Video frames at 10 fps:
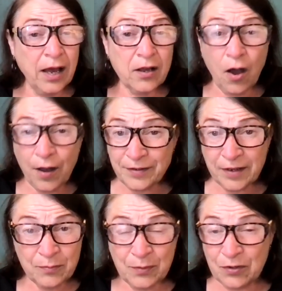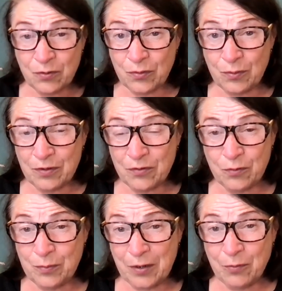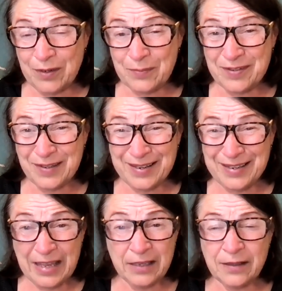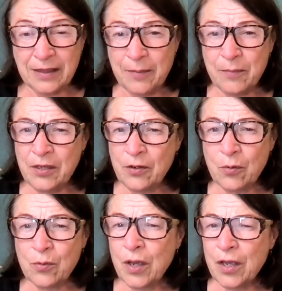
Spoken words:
contact me through my website and let me know